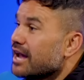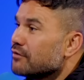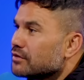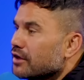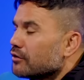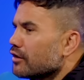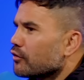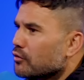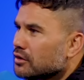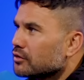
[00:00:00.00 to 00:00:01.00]
Even though they
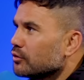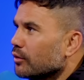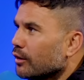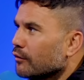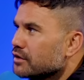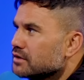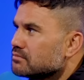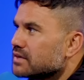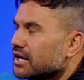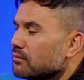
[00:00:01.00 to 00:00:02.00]
were critical of
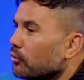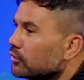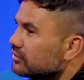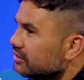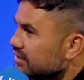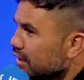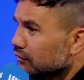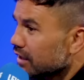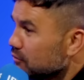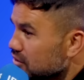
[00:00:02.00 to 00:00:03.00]
him getting points in the
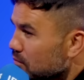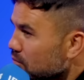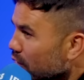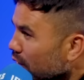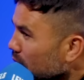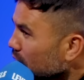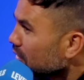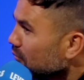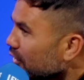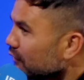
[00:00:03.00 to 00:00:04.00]
South game, which he
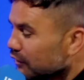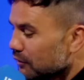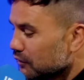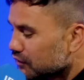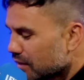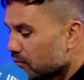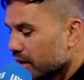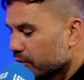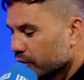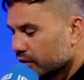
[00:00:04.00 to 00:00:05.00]
probably might have got with some
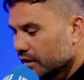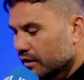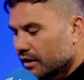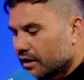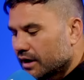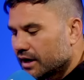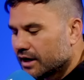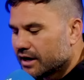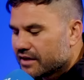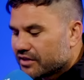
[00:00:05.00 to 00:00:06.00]
people.
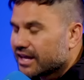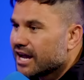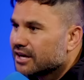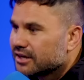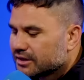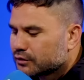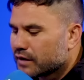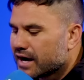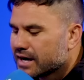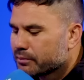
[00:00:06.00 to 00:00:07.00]
The candidates
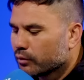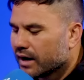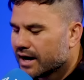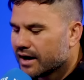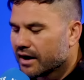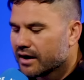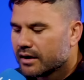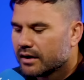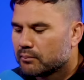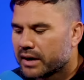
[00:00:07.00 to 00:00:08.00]
for April are
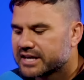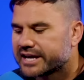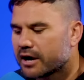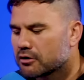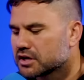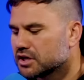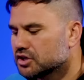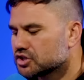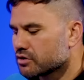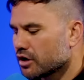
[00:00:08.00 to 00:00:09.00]
Paddy
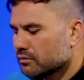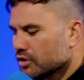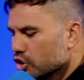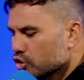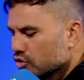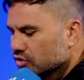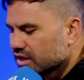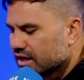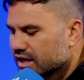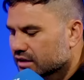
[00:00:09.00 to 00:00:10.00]
Carrigan, Jerome
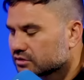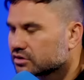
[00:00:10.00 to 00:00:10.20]
Hughes, Nicholas